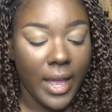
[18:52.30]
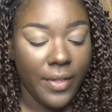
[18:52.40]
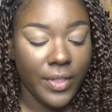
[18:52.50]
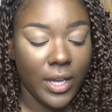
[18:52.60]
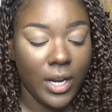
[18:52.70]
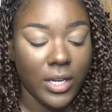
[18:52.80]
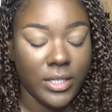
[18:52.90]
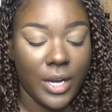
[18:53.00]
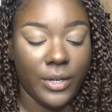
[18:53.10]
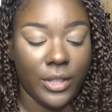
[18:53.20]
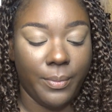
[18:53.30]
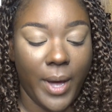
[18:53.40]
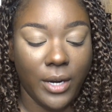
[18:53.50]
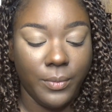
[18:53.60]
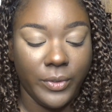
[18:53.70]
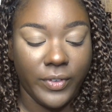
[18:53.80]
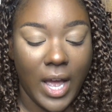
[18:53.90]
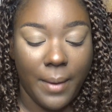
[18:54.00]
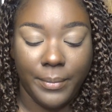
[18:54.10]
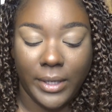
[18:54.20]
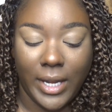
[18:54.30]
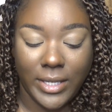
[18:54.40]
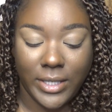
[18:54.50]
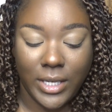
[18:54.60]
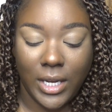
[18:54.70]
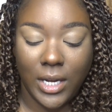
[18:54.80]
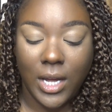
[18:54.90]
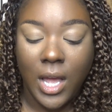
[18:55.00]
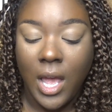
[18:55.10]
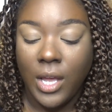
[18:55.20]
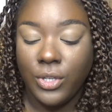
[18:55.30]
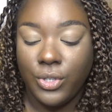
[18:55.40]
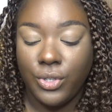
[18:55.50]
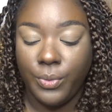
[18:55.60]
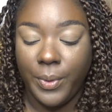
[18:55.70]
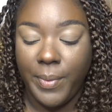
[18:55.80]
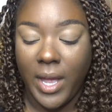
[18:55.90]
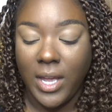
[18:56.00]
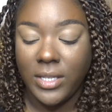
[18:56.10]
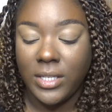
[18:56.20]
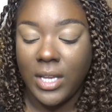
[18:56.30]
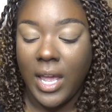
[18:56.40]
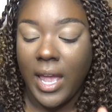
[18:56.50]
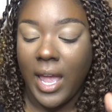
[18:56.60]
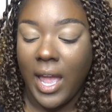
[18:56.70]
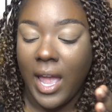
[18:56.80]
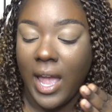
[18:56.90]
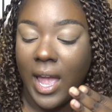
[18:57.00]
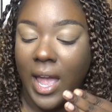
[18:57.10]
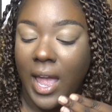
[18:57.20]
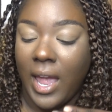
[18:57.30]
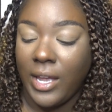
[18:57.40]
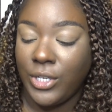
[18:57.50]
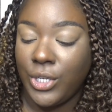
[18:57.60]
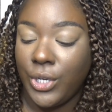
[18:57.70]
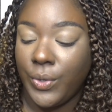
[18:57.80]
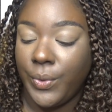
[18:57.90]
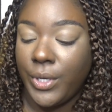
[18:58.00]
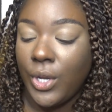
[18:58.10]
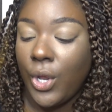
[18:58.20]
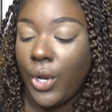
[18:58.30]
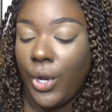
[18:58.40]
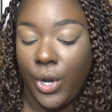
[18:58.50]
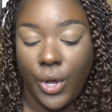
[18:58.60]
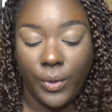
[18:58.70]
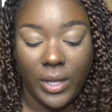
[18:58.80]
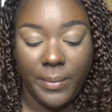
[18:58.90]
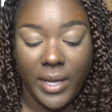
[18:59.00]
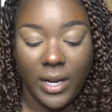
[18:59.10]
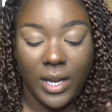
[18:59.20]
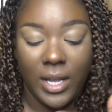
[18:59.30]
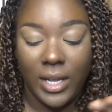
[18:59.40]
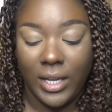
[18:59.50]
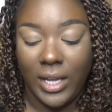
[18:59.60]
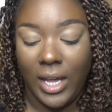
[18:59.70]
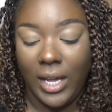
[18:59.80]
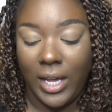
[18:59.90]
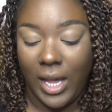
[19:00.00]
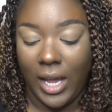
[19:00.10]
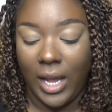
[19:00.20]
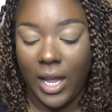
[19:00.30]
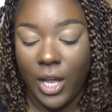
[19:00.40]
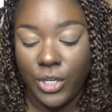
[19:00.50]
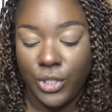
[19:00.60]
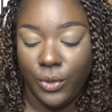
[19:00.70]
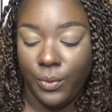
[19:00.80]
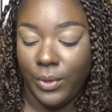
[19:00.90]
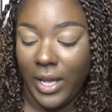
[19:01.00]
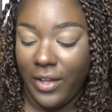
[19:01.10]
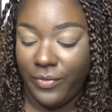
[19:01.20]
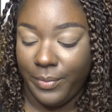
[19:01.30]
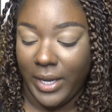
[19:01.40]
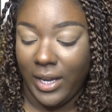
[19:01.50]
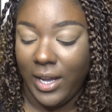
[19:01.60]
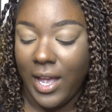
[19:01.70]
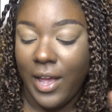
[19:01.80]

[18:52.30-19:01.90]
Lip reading: And then down at the bottom, we've got Blessing, Super Bass, Antidote, No Limit, Kiki, Do You Love Me,